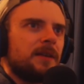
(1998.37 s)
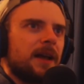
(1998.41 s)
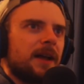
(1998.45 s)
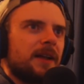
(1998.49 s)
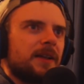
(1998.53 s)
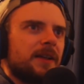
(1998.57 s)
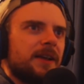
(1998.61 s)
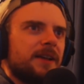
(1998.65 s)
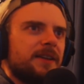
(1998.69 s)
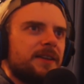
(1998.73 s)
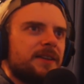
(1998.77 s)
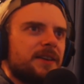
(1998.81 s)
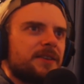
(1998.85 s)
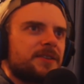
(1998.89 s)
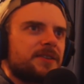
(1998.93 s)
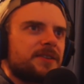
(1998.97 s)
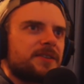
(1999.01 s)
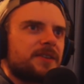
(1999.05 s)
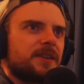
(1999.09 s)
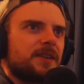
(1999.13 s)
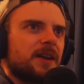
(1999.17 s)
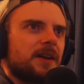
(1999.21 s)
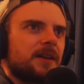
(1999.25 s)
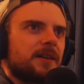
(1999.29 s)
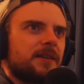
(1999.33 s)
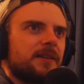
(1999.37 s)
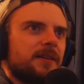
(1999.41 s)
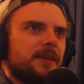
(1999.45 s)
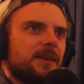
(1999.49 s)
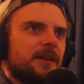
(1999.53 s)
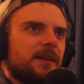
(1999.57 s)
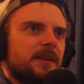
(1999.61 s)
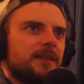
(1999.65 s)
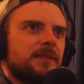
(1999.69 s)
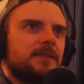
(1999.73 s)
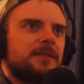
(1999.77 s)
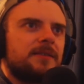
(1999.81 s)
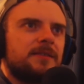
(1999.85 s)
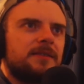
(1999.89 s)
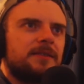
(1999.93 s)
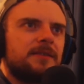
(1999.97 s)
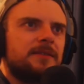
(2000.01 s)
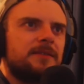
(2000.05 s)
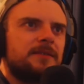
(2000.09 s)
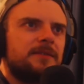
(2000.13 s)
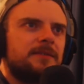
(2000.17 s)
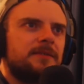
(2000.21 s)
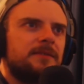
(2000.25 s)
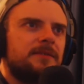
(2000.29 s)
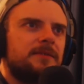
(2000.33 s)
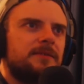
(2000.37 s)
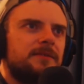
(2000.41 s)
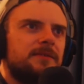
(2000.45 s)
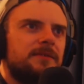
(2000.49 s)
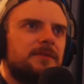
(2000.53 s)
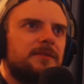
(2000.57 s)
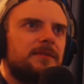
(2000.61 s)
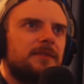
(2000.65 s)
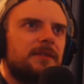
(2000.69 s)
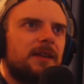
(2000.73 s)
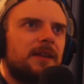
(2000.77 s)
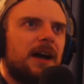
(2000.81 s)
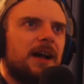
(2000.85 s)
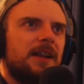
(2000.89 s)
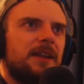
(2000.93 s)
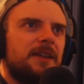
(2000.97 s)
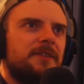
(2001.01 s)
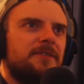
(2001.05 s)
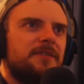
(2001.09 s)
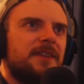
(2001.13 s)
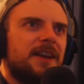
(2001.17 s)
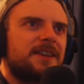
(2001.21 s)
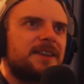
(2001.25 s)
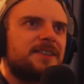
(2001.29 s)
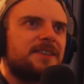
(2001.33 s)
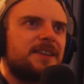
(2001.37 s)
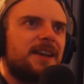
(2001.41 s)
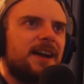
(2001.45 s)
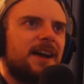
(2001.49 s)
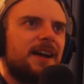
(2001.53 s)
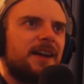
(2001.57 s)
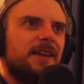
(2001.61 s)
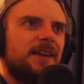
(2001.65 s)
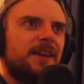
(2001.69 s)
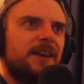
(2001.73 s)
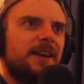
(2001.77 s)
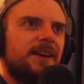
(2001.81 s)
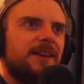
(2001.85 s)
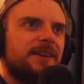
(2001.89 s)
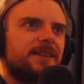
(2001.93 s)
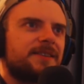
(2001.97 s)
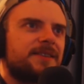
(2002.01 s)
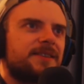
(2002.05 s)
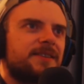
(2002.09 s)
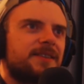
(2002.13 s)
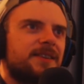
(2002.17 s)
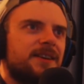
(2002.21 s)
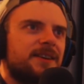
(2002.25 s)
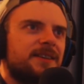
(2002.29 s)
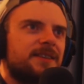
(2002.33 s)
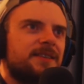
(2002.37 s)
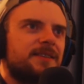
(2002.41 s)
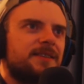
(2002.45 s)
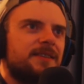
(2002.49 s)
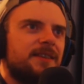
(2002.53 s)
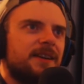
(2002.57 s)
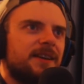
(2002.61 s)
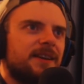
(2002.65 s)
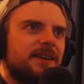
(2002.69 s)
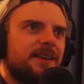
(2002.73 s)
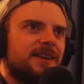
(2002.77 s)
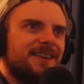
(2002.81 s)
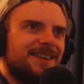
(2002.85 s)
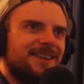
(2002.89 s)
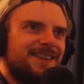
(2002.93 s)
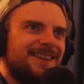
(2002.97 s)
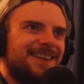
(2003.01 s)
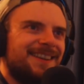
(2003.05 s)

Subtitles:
LA does suck, yeah. I live next to LA and it sucks dick.